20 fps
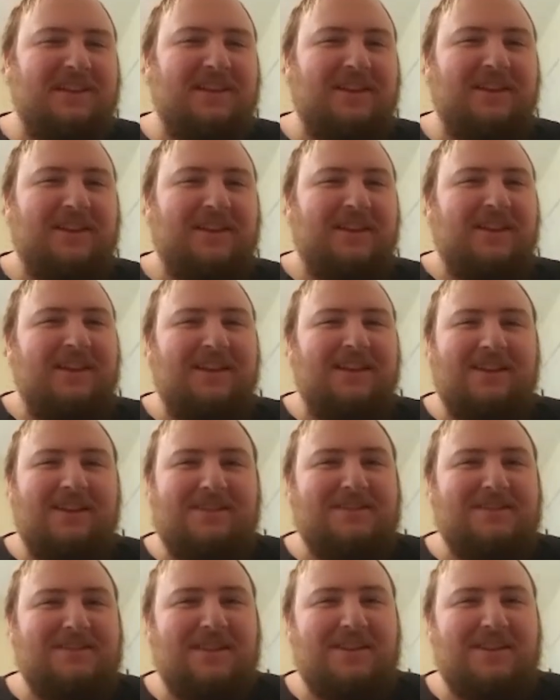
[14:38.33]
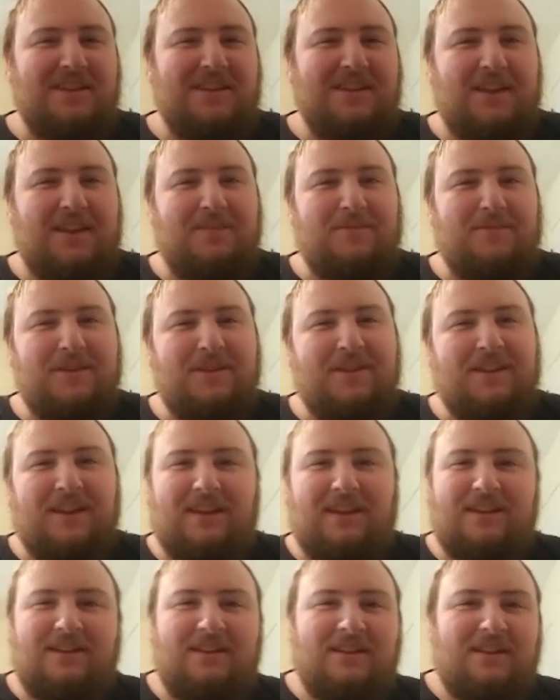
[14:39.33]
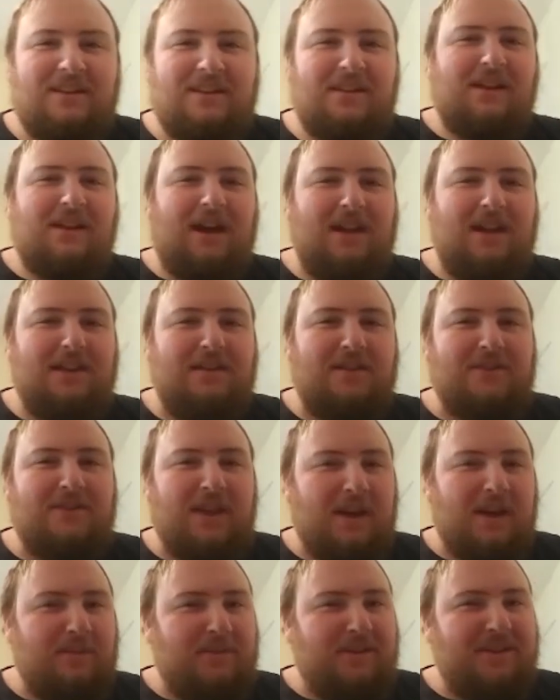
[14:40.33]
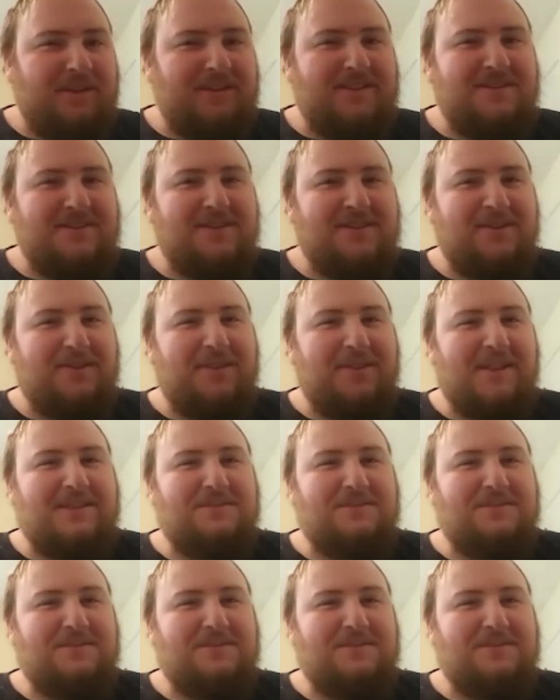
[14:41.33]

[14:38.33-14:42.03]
Like it is like gambling, and I love gambling, so that's